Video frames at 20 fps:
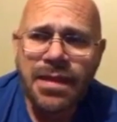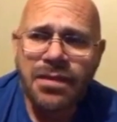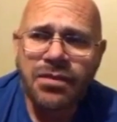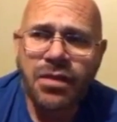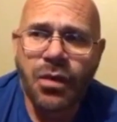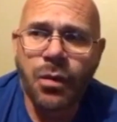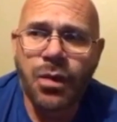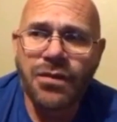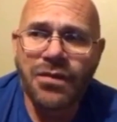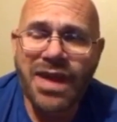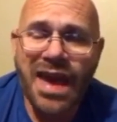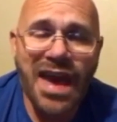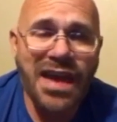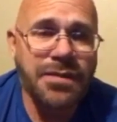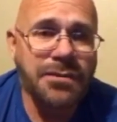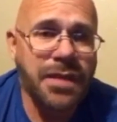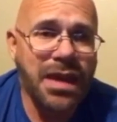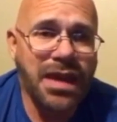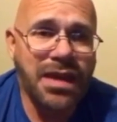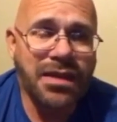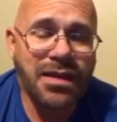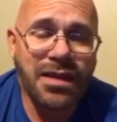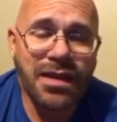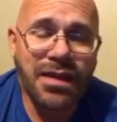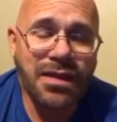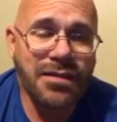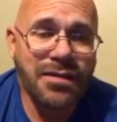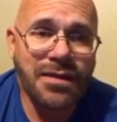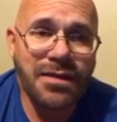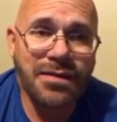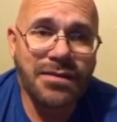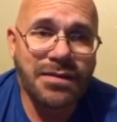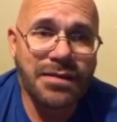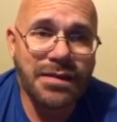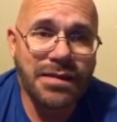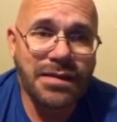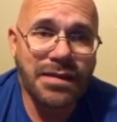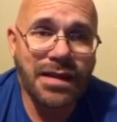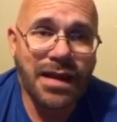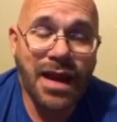So we've got to make
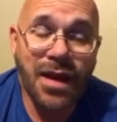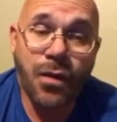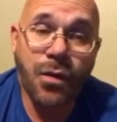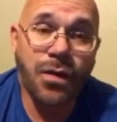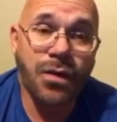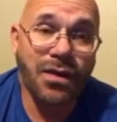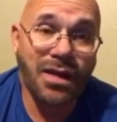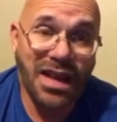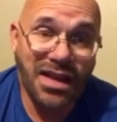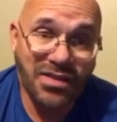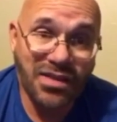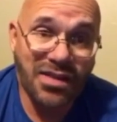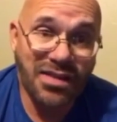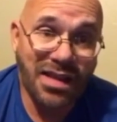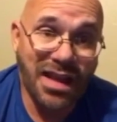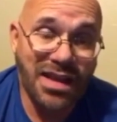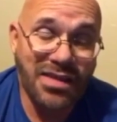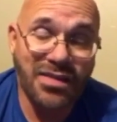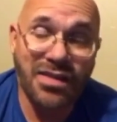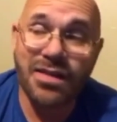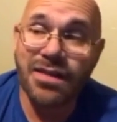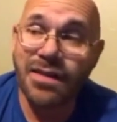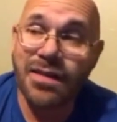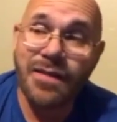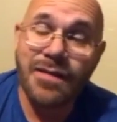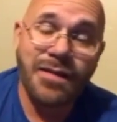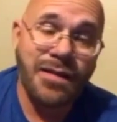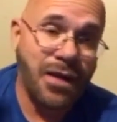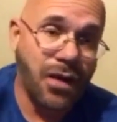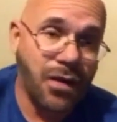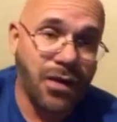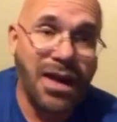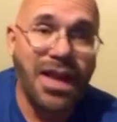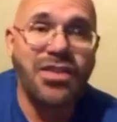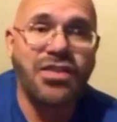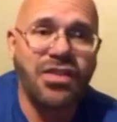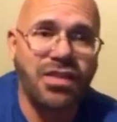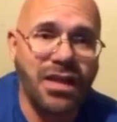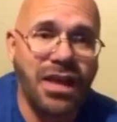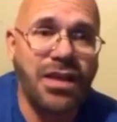our
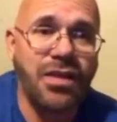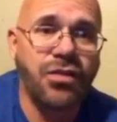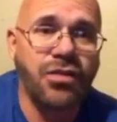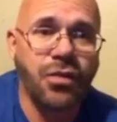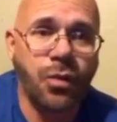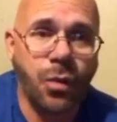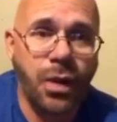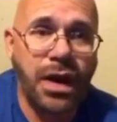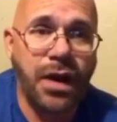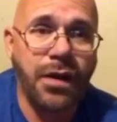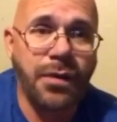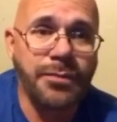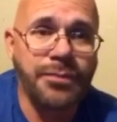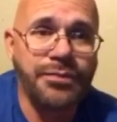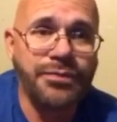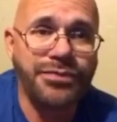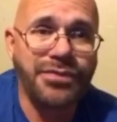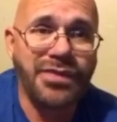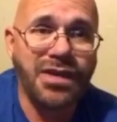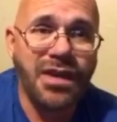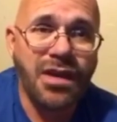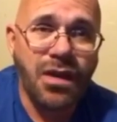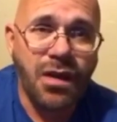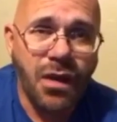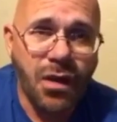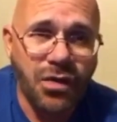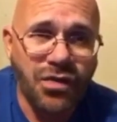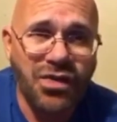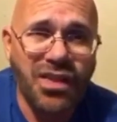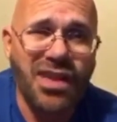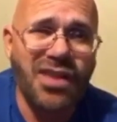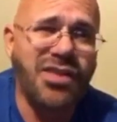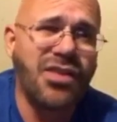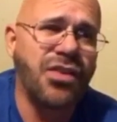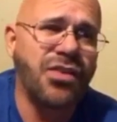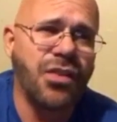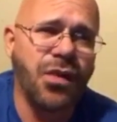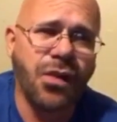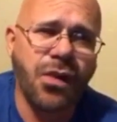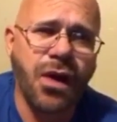legislators aware, our
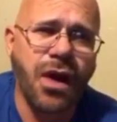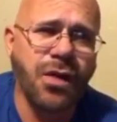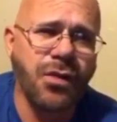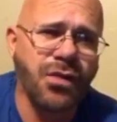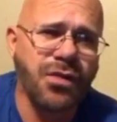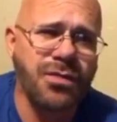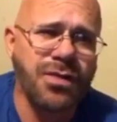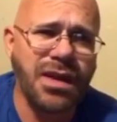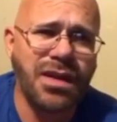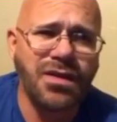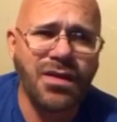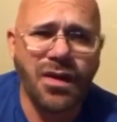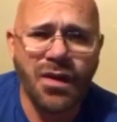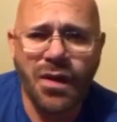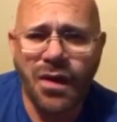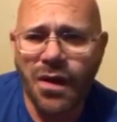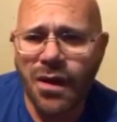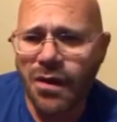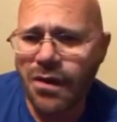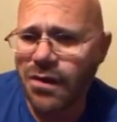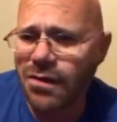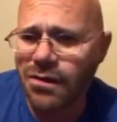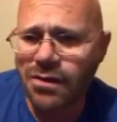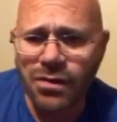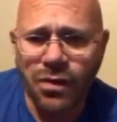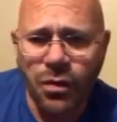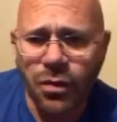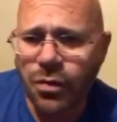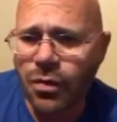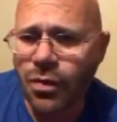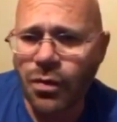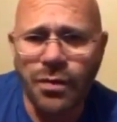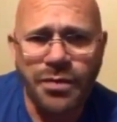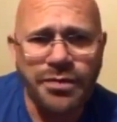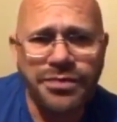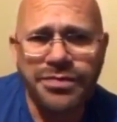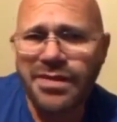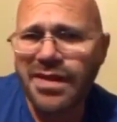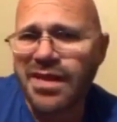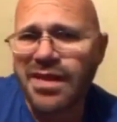senators, our congressmen, our
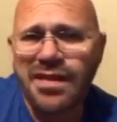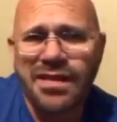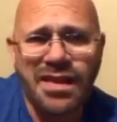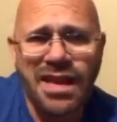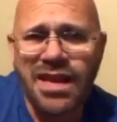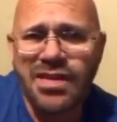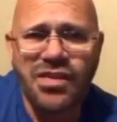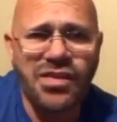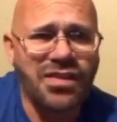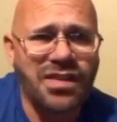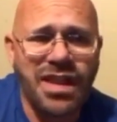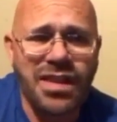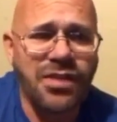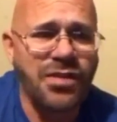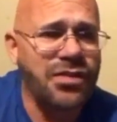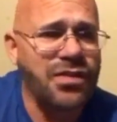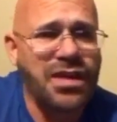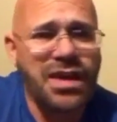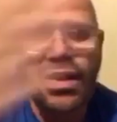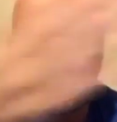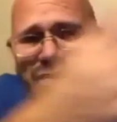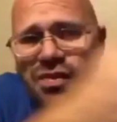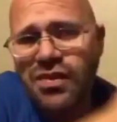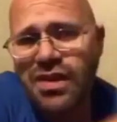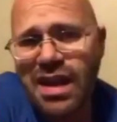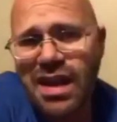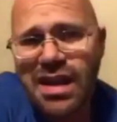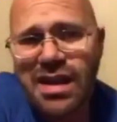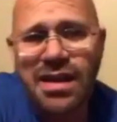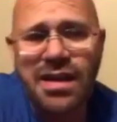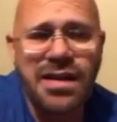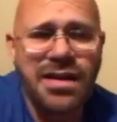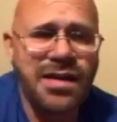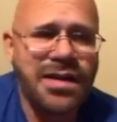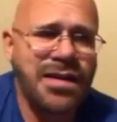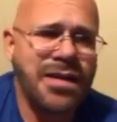local legislators in each state,